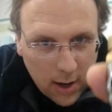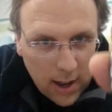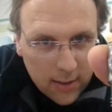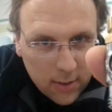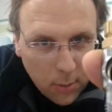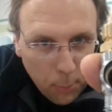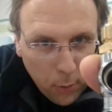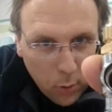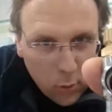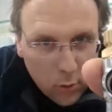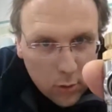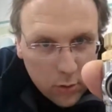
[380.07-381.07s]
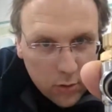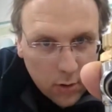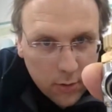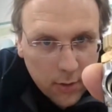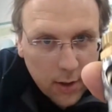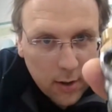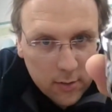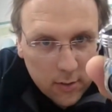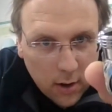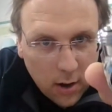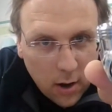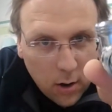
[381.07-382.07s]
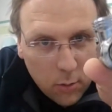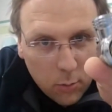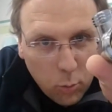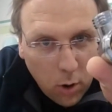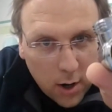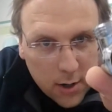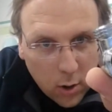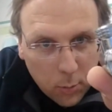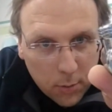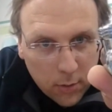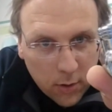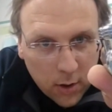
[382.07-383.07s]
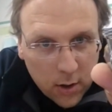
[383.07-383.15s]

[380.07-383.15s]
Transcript: and the ports on this are wide open.